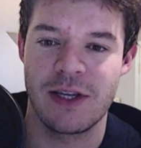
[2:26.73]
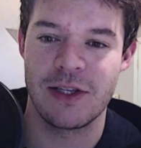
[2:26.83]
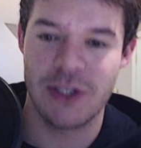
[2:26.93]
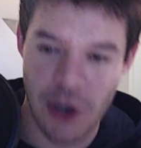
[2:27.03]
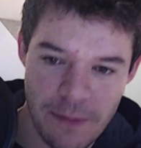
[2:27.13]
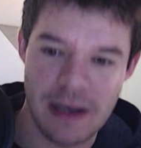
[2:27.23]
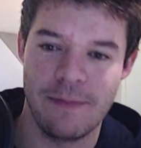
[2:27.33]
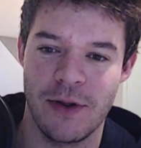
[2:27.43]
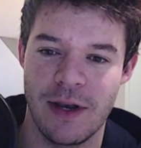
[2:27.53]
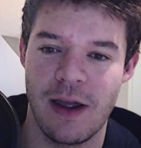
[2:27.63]
Tom
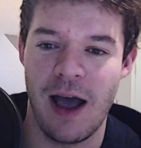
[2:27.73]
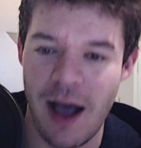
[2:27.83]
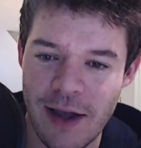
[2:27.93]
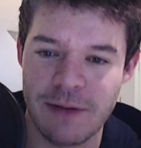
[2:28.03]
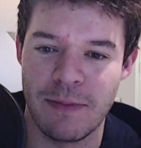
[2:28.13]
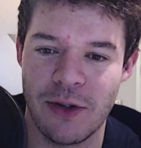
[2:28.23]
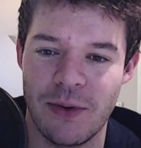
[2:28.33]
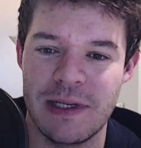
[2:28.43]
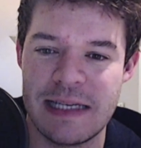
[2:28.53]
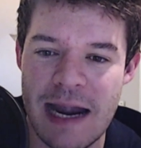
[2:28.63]
Lippmann, Arden Blue,
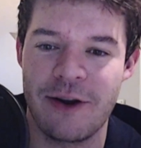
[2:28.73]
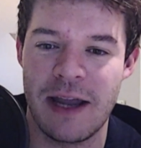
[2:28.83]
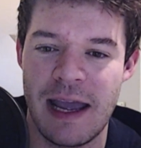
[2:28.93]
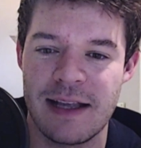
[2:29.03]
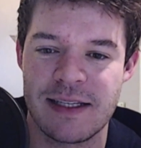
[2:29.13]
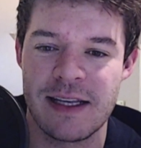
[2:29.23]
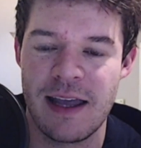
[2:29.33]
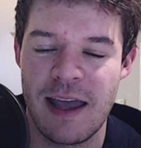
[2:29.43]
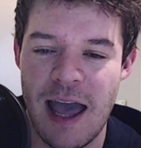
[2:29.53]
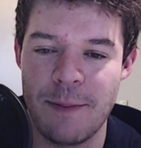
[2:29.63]
Darren S,
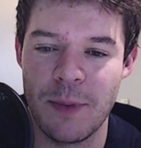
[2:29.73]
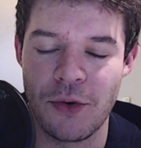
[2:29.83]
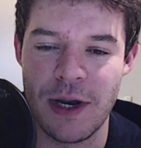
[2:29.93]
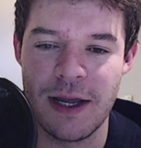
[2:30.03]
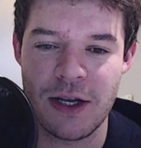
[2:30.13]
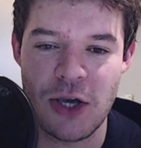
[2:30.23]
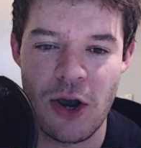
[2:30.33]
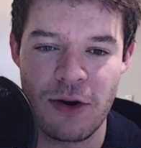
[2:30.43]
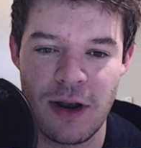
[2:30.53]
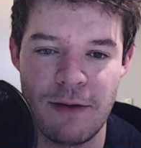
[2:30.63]
and Maria
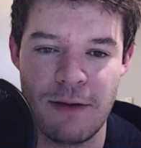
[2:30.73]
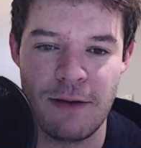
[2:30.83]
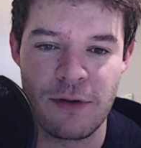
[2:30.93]
Korolev.